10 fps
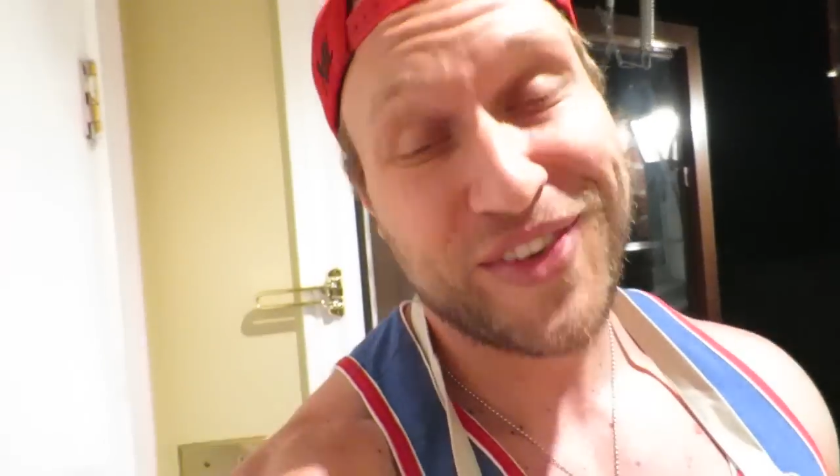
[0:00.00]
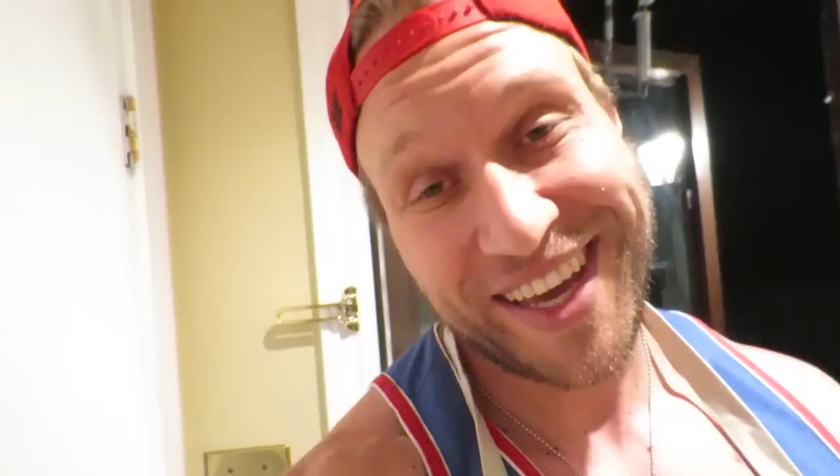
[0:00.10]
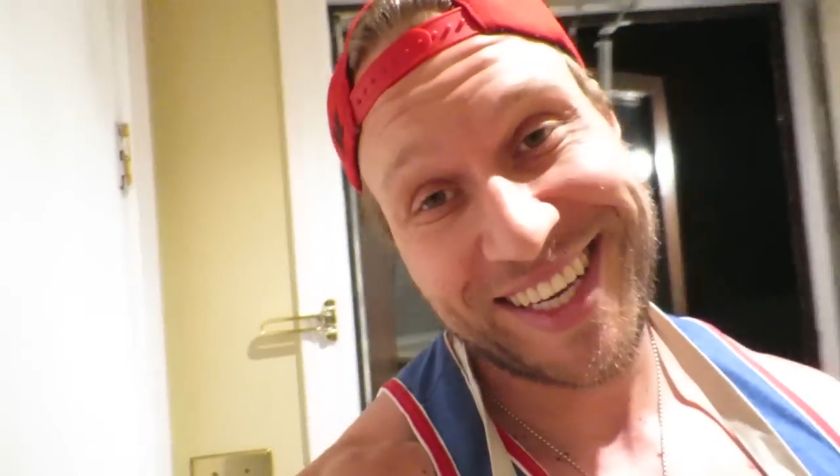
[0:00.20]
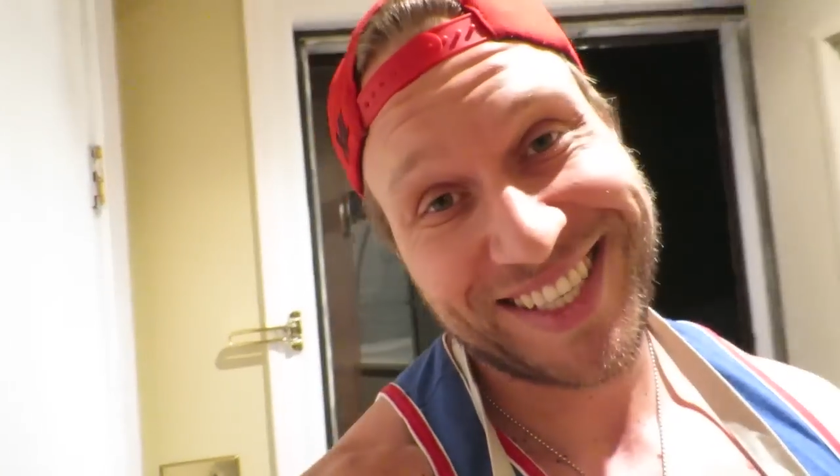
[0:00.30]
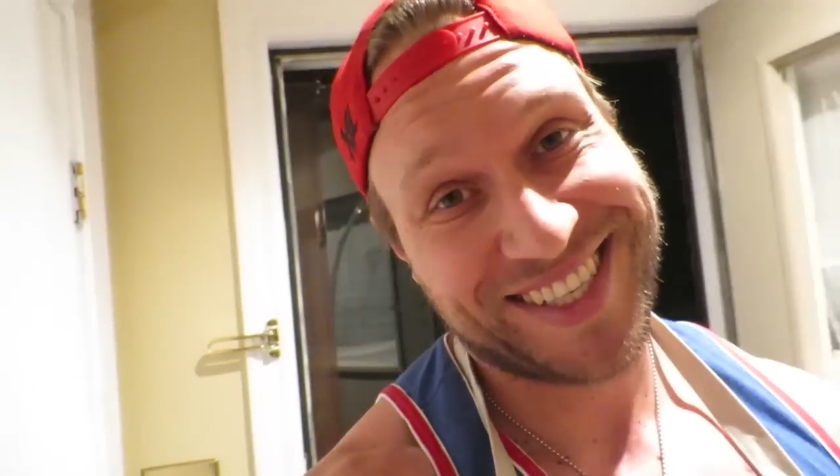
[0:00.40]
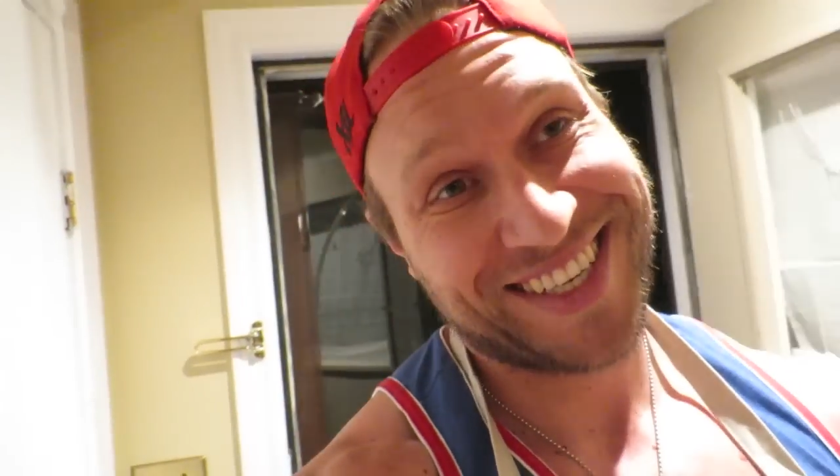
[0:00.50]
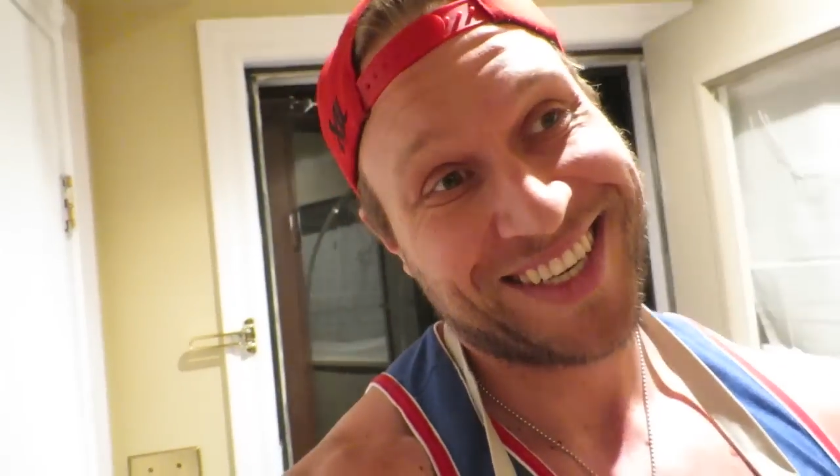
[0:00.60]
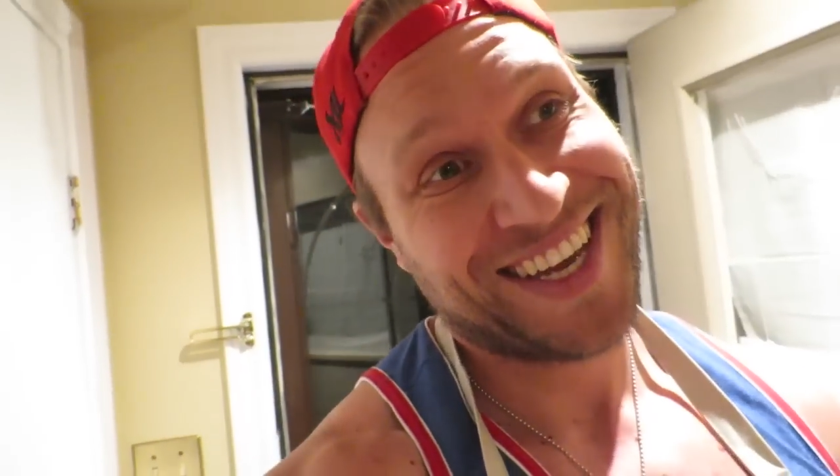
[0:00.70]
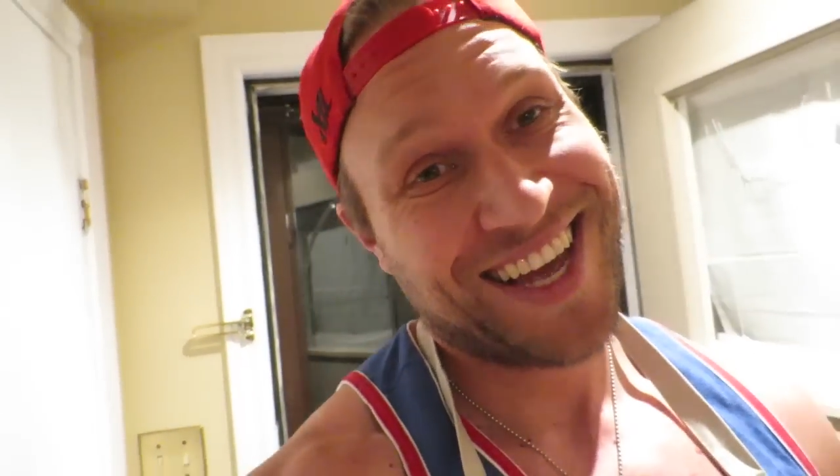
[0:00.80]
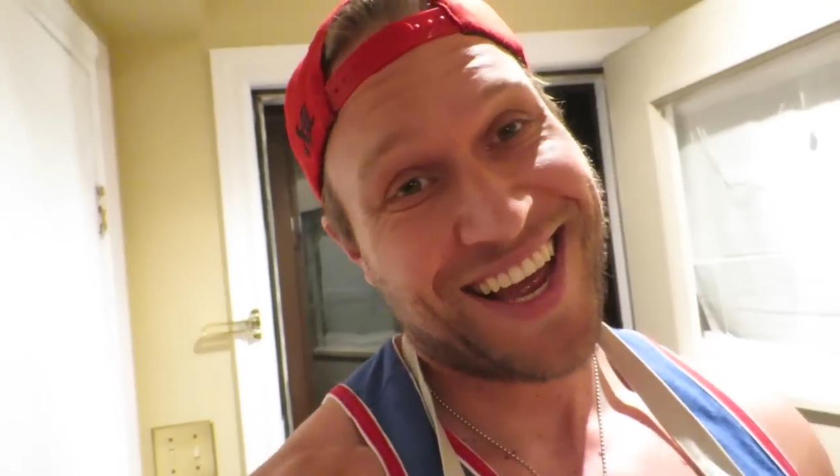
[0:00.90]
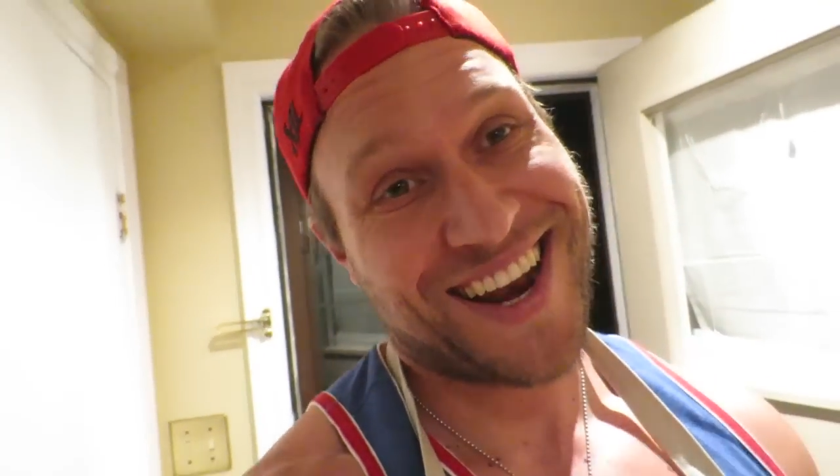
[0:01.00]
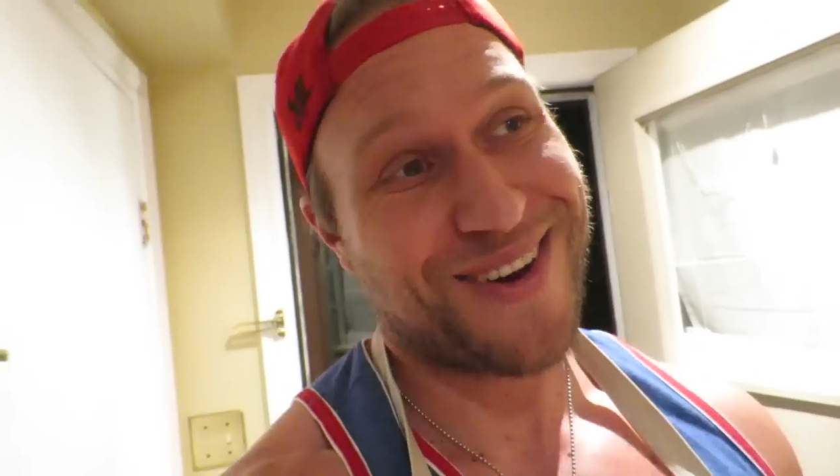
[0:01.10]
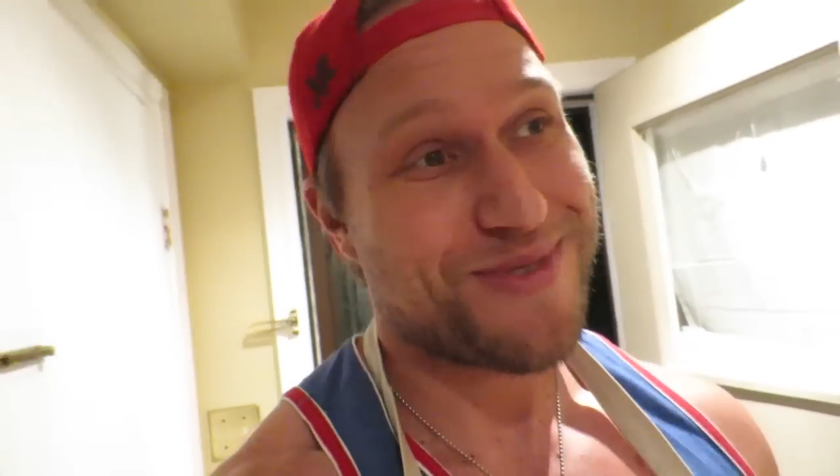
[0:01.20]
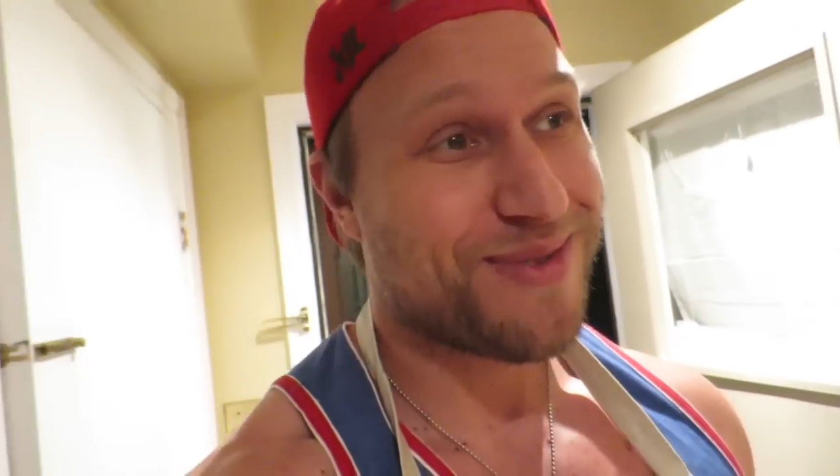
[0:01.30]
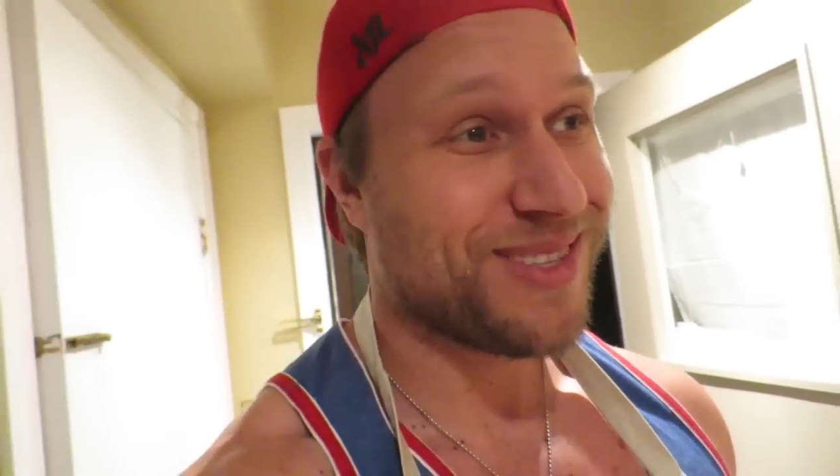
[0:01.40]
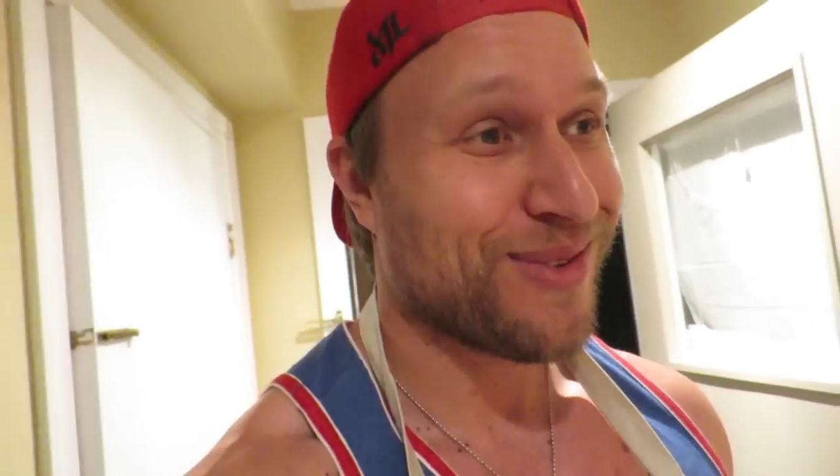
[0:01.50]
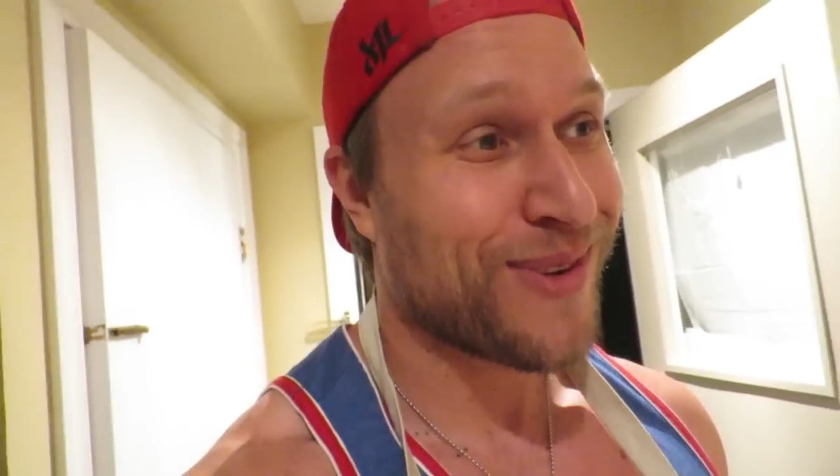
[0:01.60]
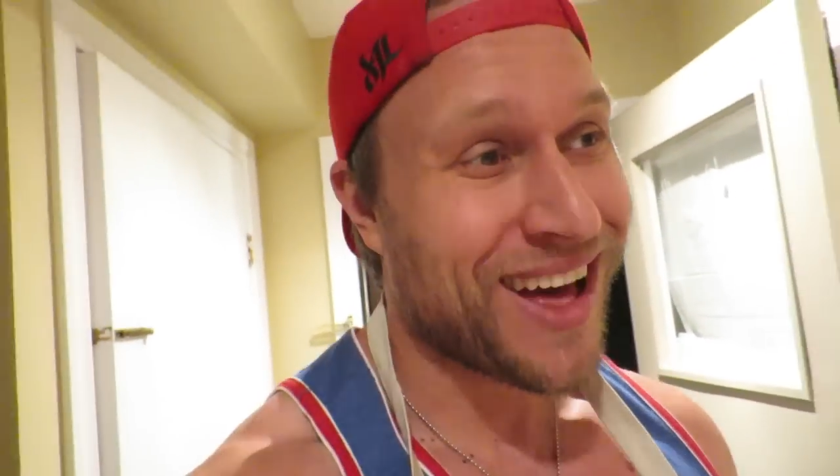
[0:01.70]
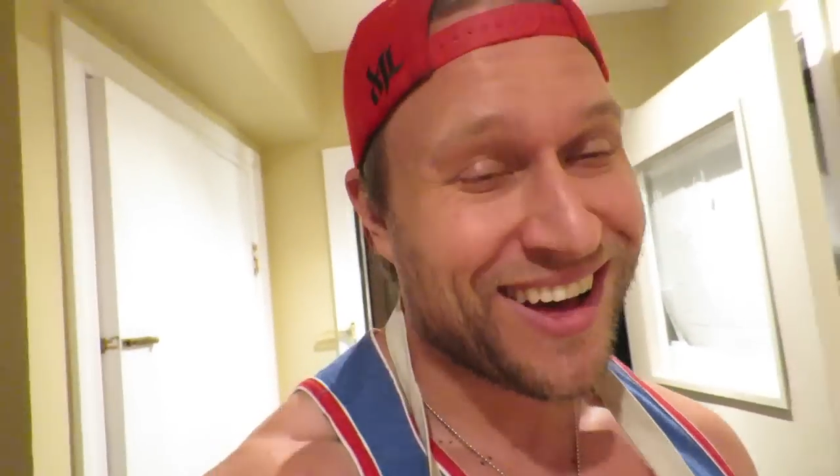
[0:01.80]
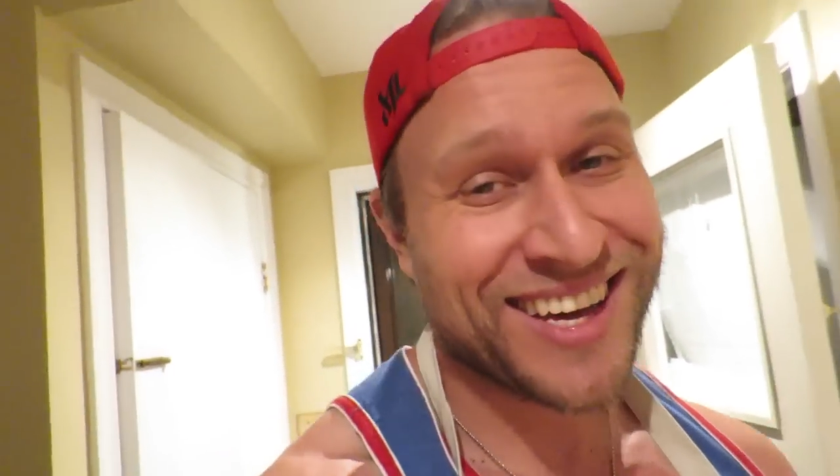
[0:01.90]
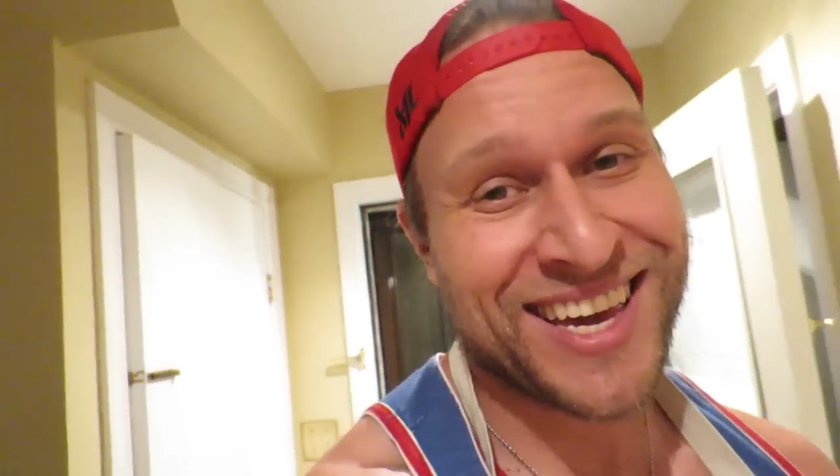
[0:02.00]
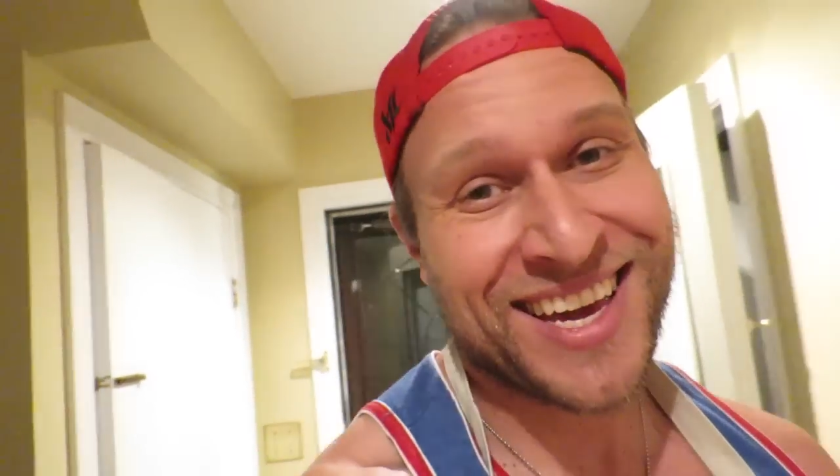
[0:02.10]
fixed, and I'll be able to vlog